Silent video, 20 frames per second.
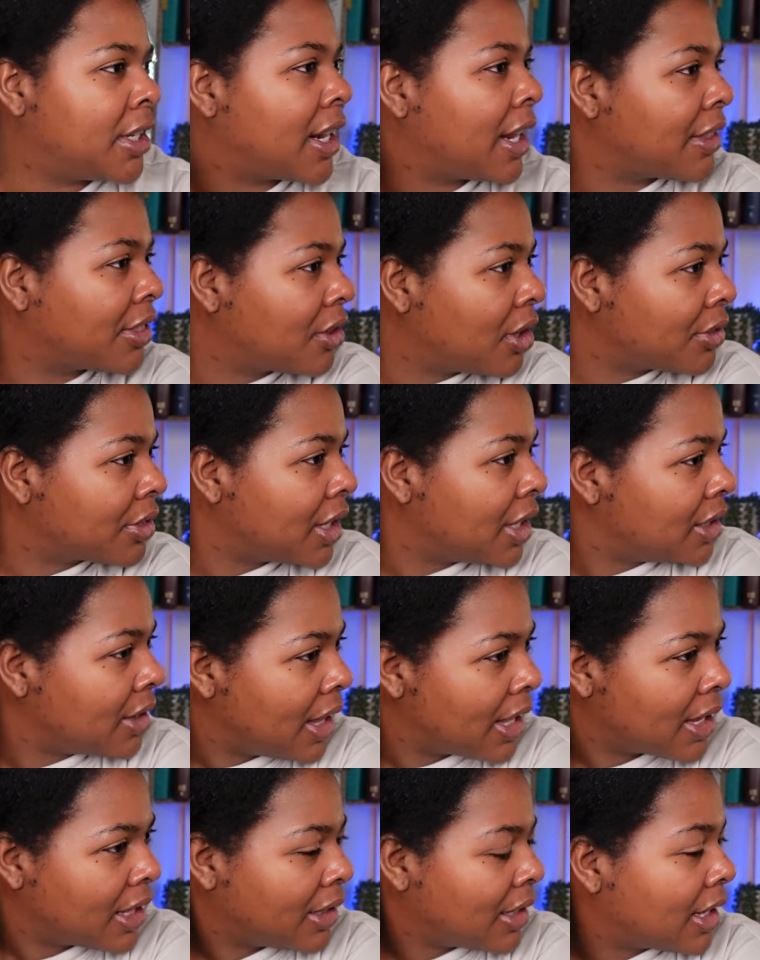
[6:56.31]
I thought that
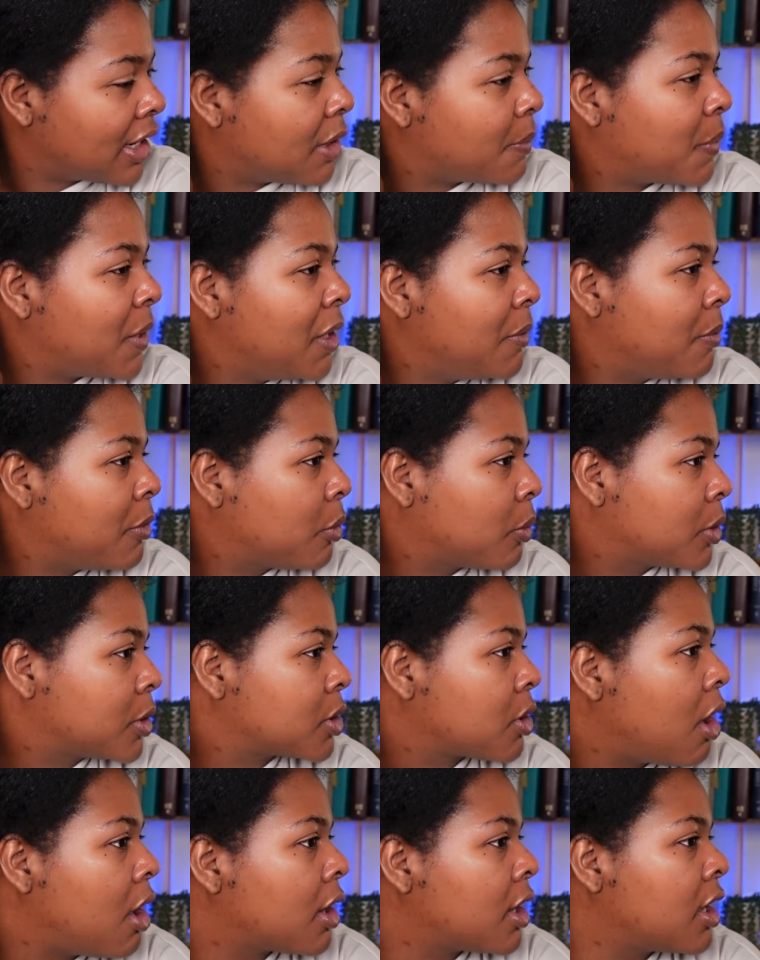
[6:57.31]
like a lot of people were
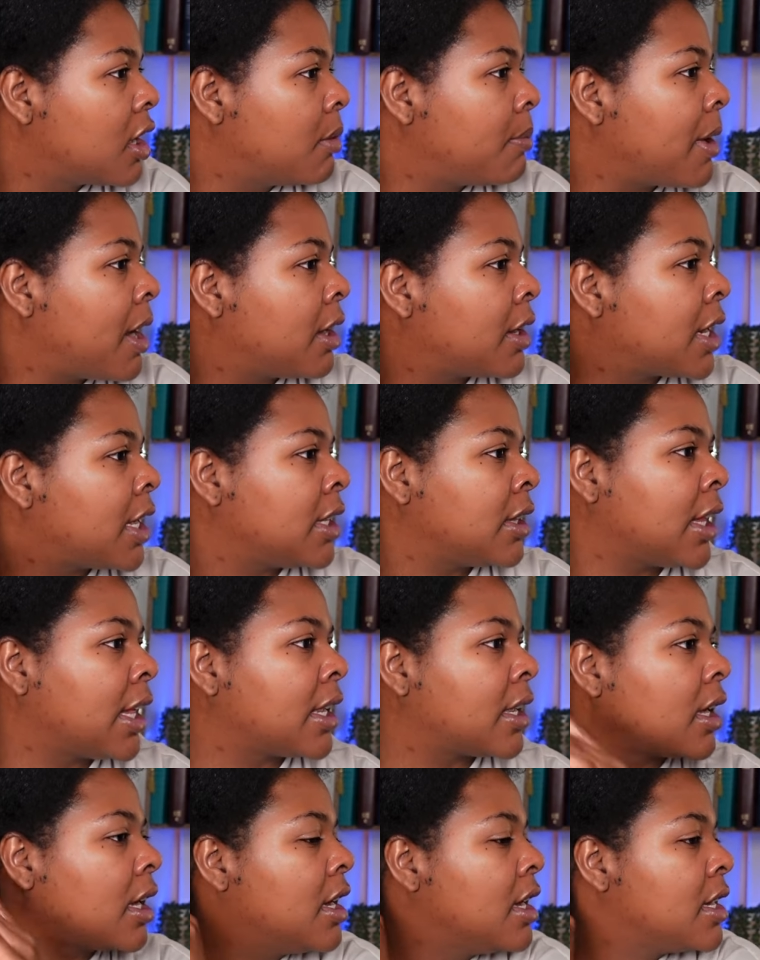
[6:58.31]
talking about it and
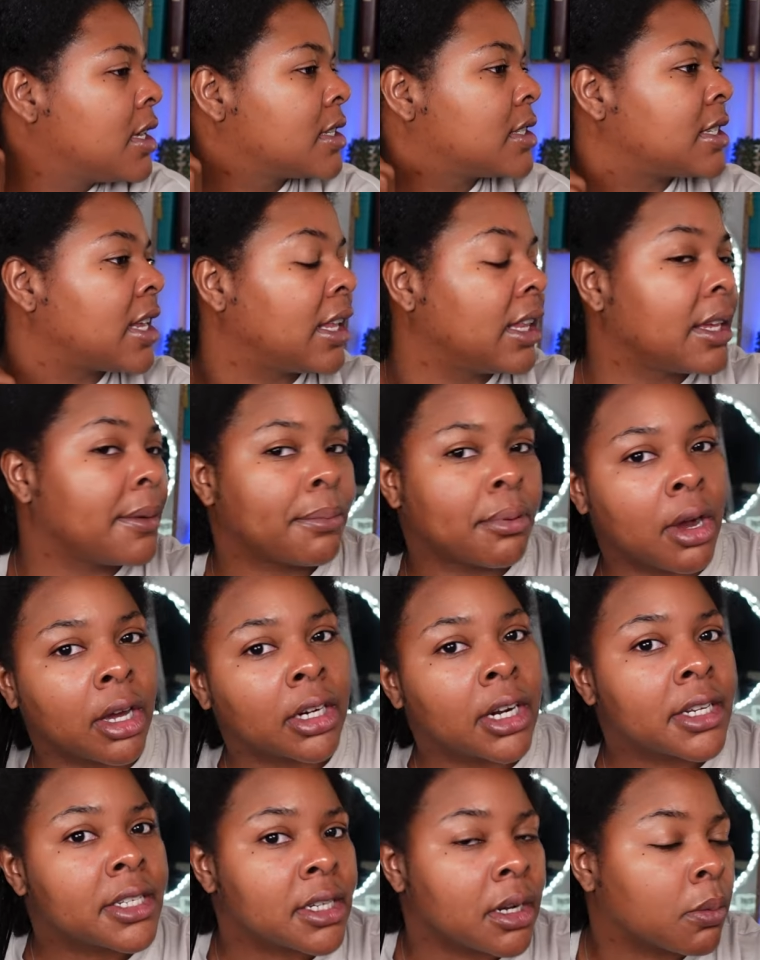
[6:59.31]
like selling products